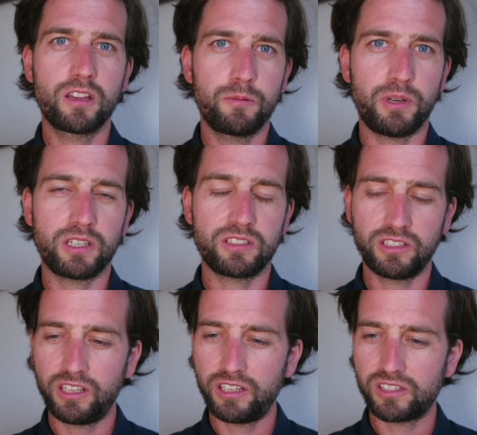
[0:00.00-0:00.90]
But
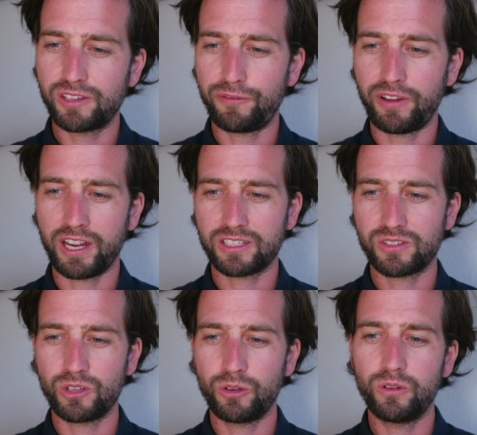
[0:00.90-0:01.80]
here's the fact.
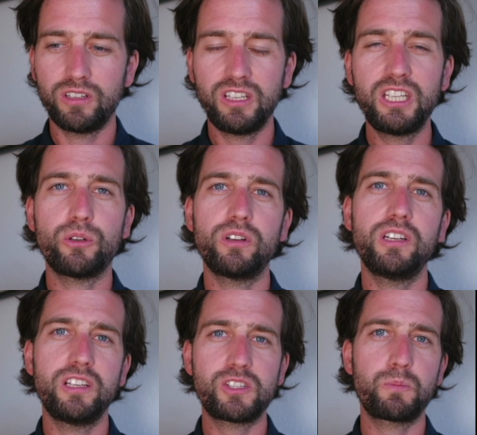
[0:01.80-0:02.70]
So NIO
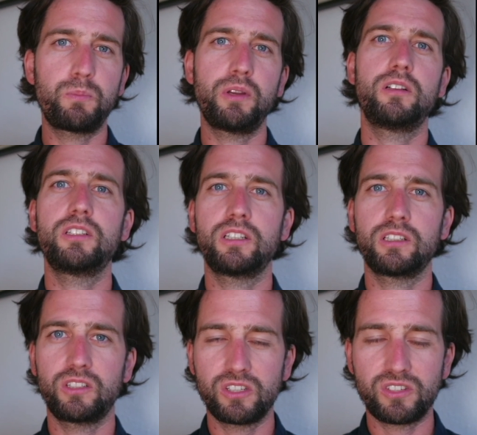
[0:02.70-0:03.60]
is
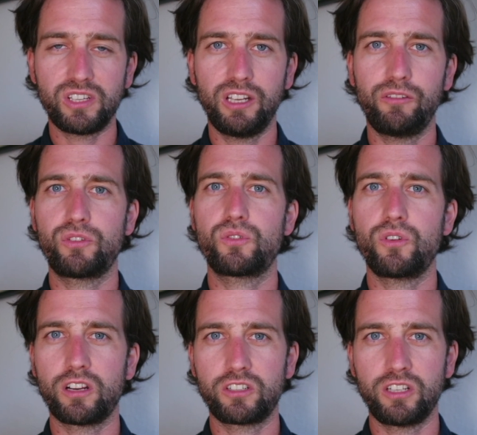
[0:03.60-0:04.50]
building this
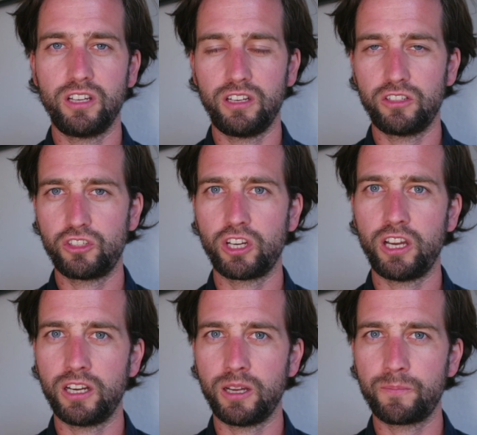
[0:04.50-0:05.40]
infrastructure in
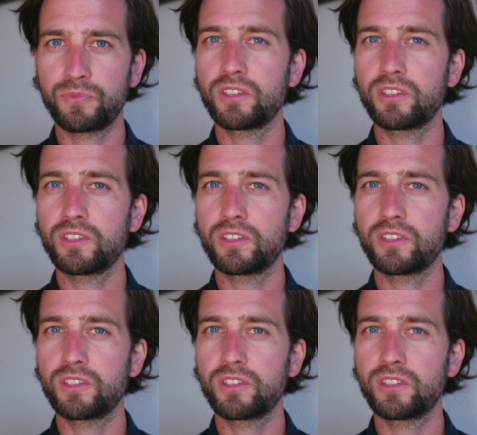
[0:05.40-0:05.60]
China.